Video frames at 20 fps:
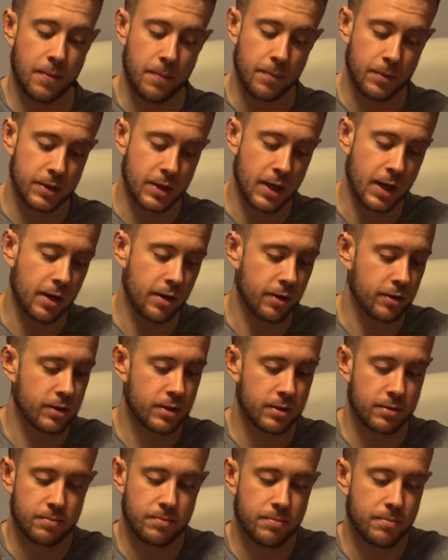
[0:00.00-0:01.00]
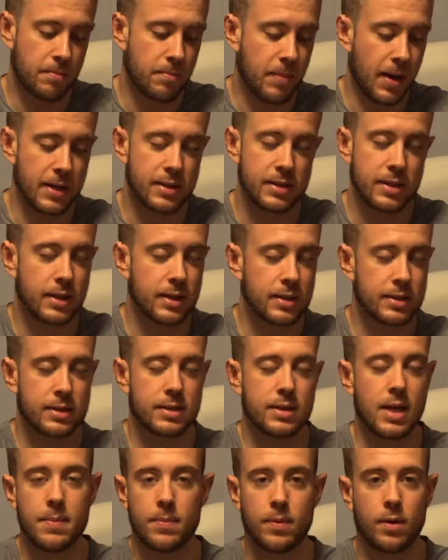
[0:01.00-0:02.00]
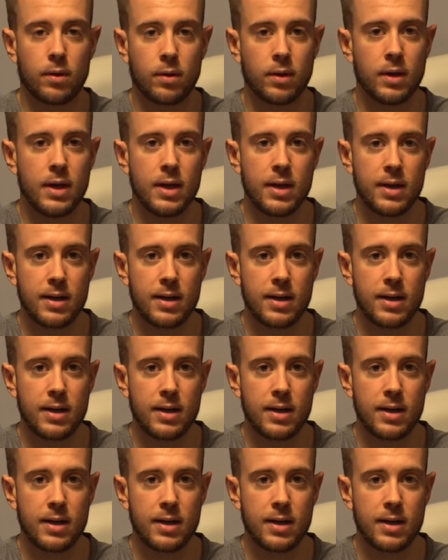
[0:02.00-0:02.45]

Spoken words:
Potatoes, basic staple